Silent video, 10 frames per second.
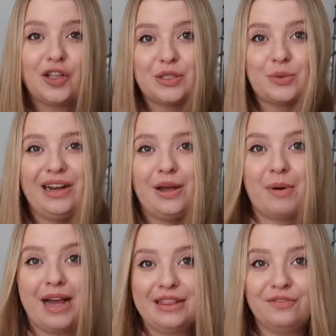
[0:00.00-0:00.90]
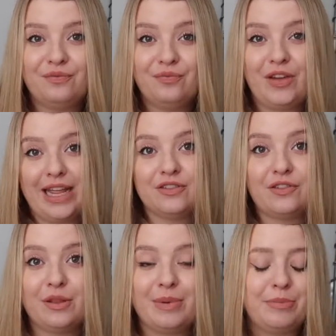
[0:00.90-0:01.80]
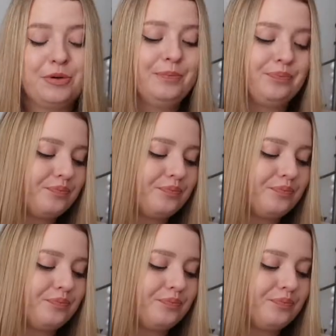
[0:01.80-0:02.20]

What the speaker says: So that's why I like buying them for gifts for other people.